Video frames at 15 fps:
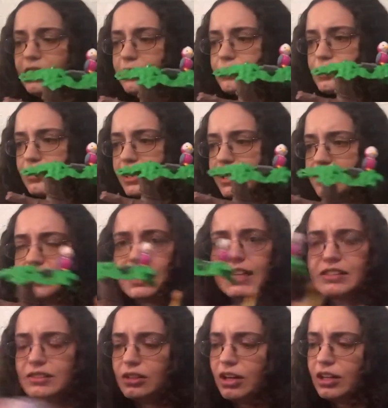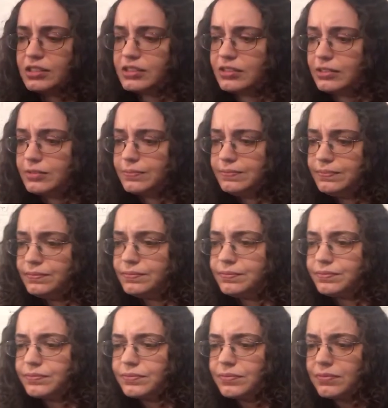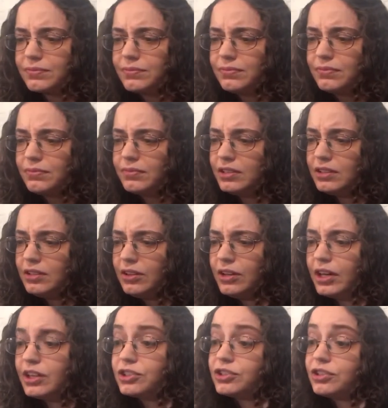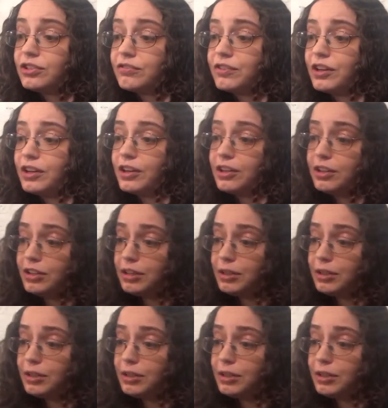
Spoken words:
So I guess that's lost. Oh yeah, I should have,